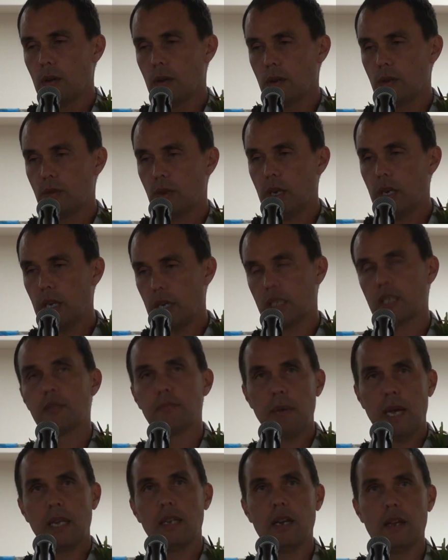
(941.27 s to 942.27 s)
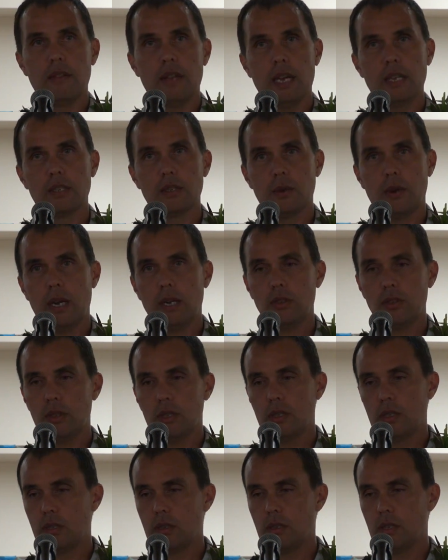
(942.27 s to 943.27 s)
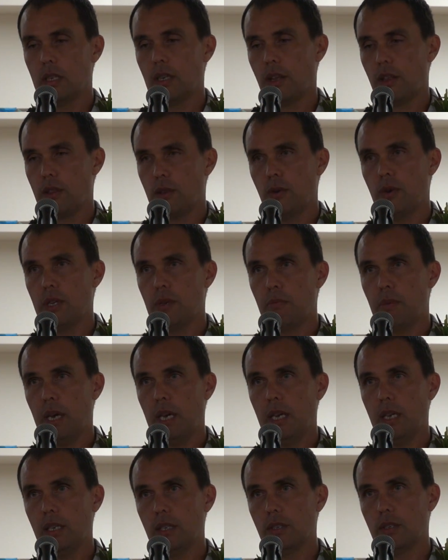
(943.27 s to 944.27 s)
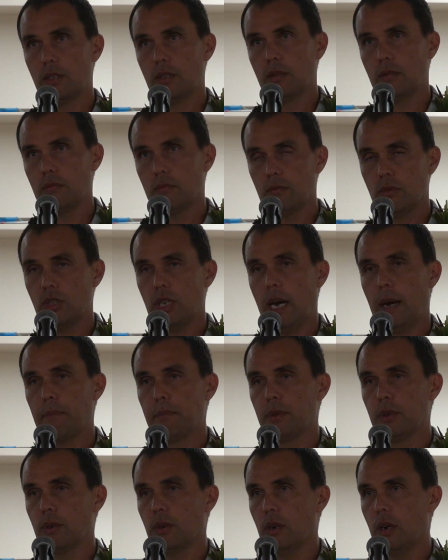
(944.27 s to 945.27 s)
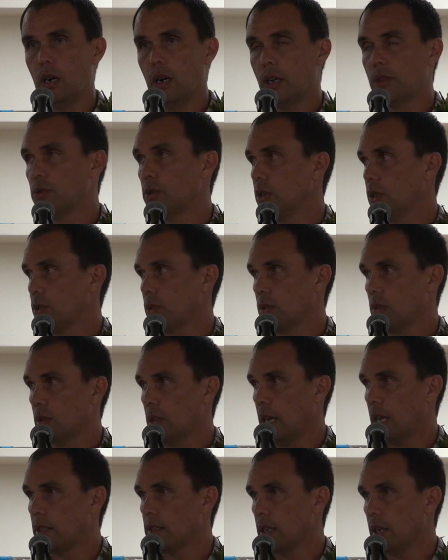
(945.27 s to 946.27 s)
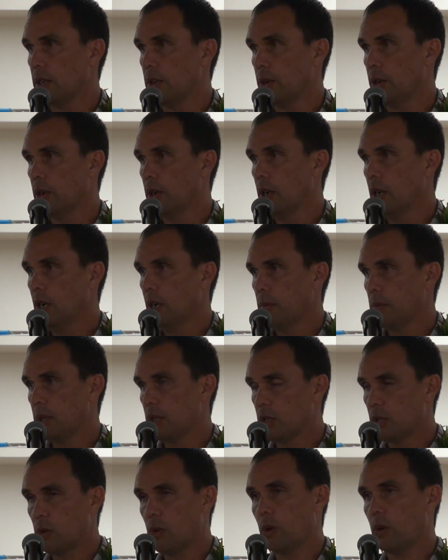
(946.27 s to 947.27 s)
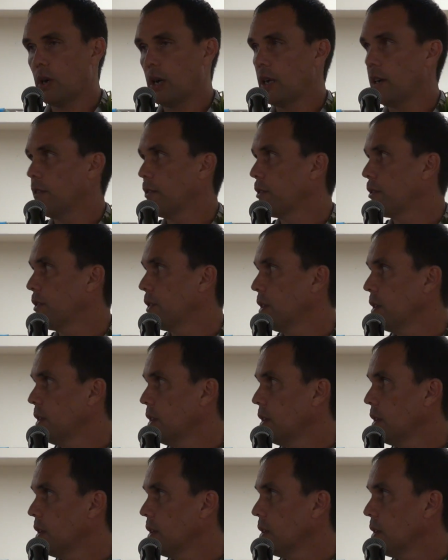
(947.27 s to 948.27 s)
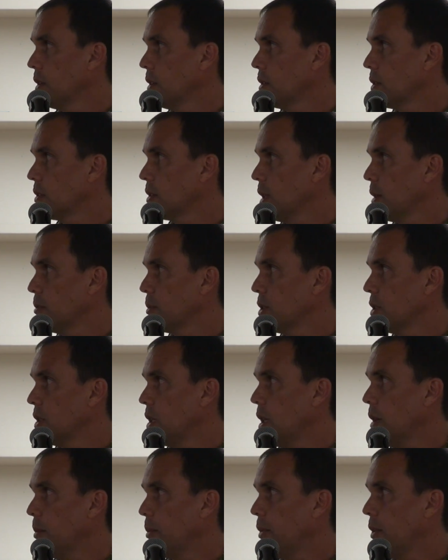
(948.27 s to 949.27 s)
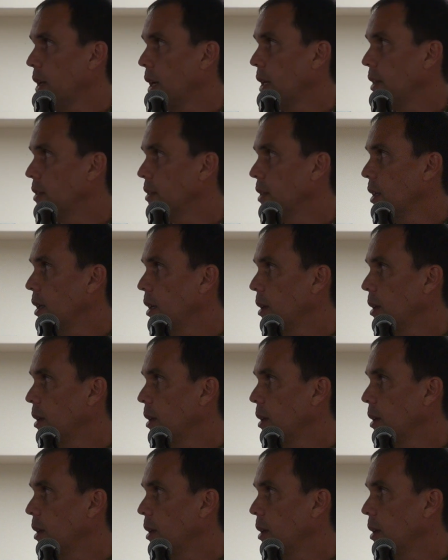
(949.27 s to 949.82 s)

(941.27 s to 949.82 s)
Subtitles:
try to expand on that. So I actually did a 30-page chapter on traditional land tenure. But this quote kind of sums it up, that